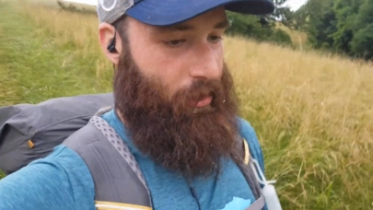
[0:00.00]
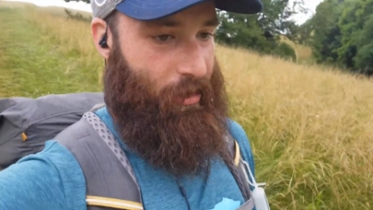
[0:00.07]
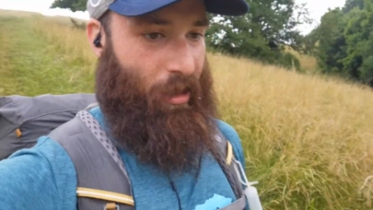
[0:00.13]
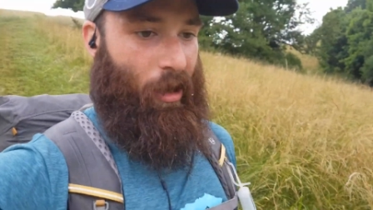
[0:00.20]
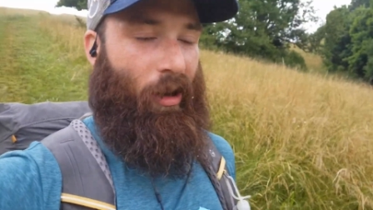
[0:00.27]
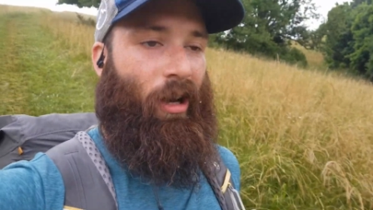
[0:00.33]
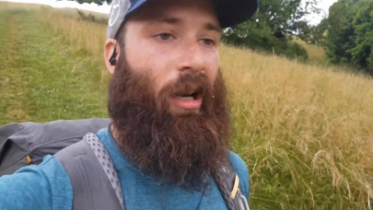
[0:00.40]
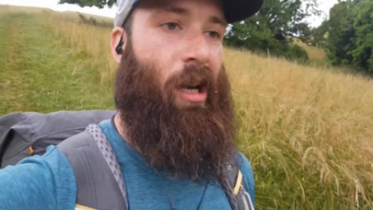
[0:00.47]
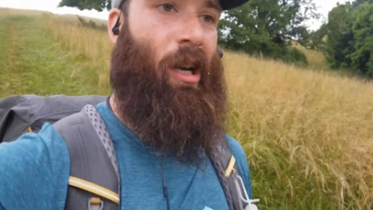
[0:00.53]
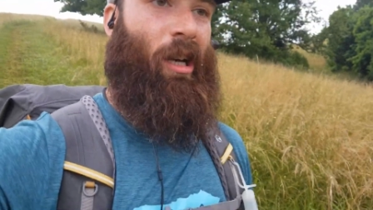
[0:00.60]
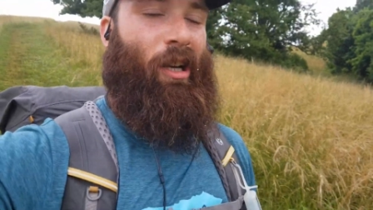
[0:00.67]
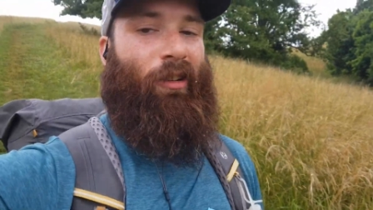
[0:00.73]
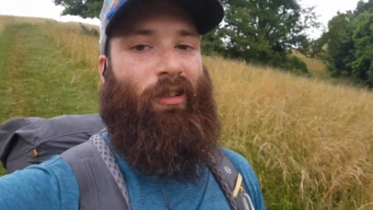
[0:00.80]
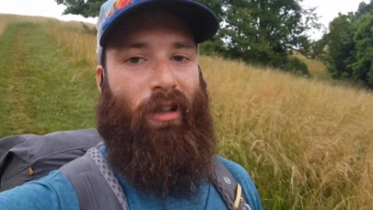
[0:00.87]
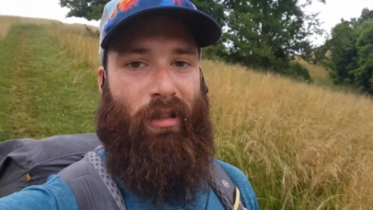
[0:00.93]
So
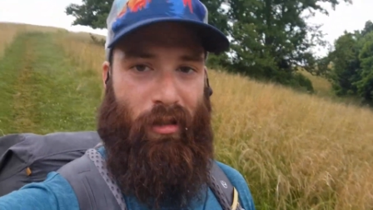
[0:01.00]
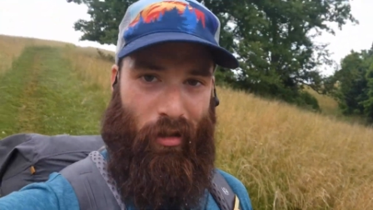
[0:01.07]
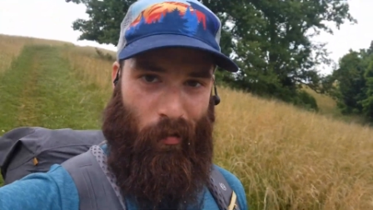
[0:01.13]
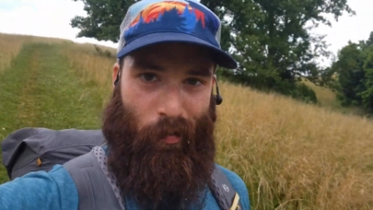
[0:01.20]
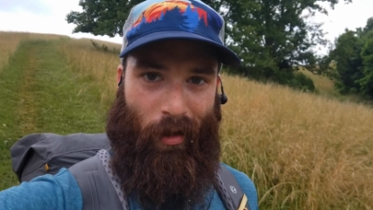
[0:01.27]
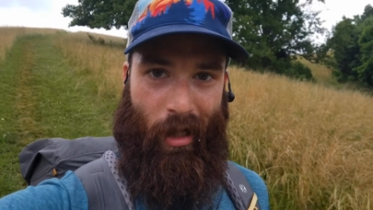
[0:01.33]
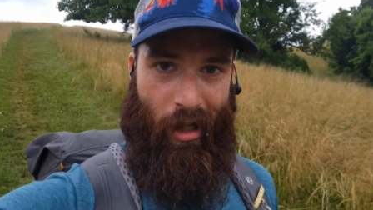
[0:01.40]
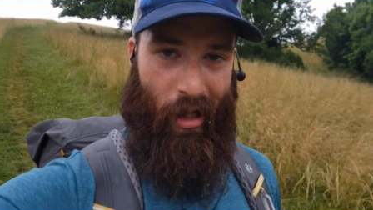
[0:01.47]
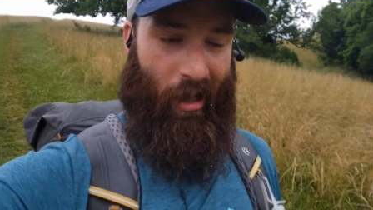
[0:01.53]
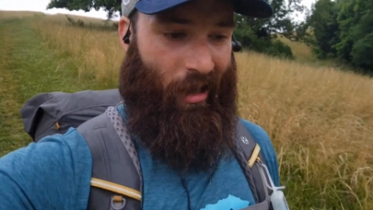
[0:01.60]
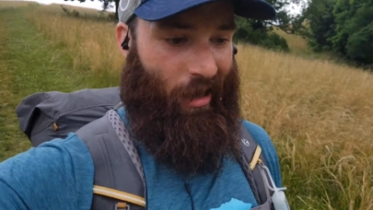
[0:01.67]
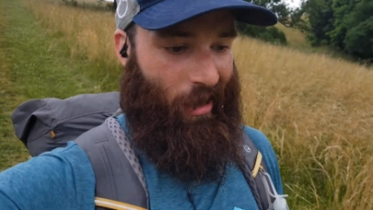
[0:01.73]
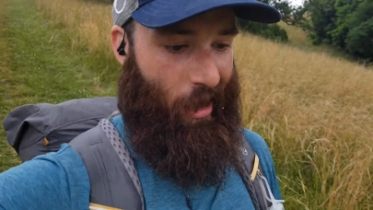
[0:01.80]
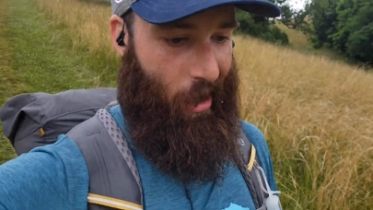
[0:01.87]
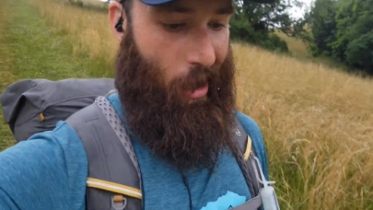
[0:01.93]
feeling super
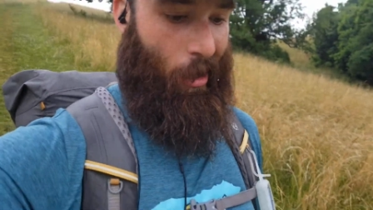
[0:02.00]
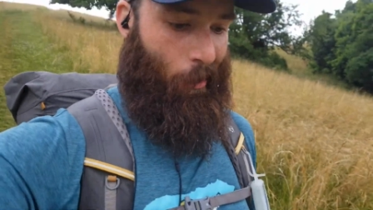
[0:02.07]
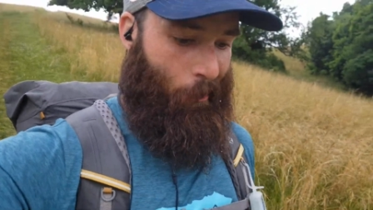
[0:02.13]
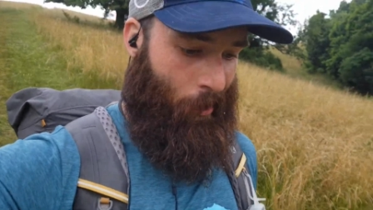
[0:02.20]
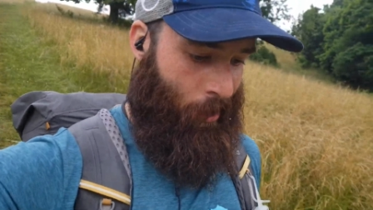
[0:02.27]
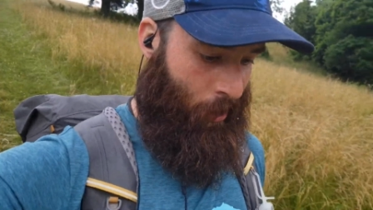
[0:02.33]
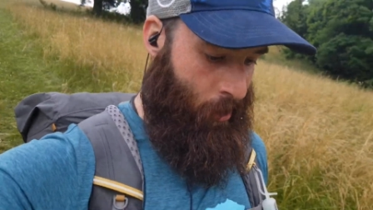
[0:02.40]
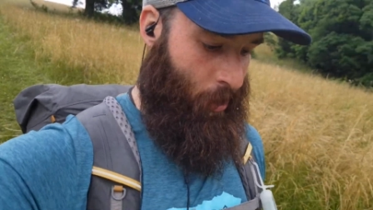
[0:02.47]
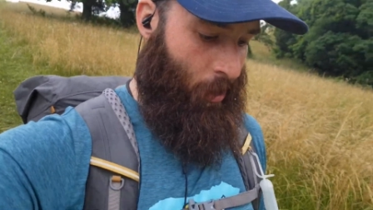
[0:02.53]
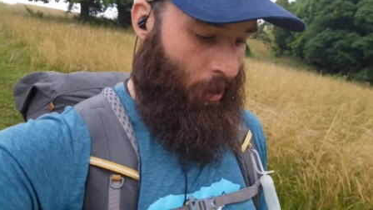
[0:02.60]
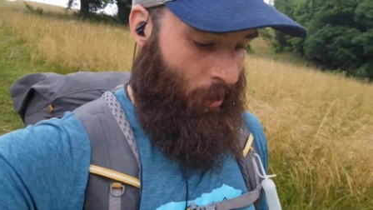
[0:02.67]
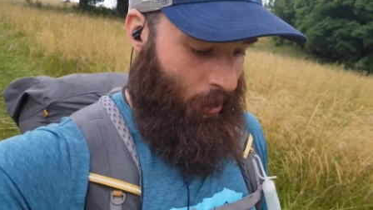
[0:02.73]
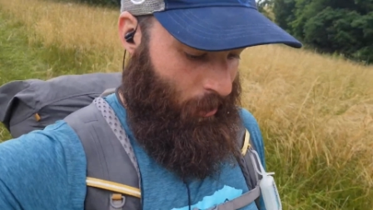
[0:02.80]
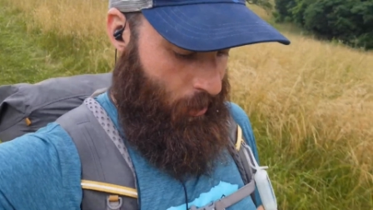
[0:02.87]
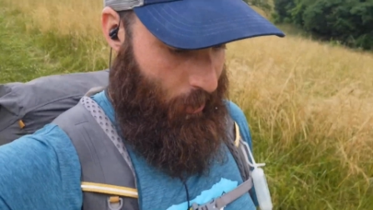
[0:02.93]
good. Um,
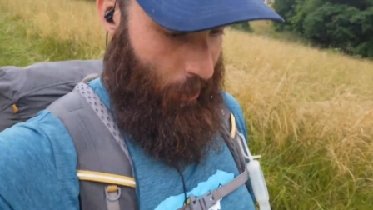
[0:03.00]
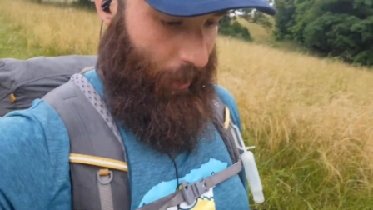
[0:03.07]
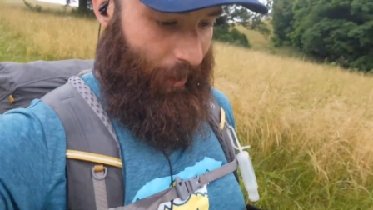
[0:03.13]
I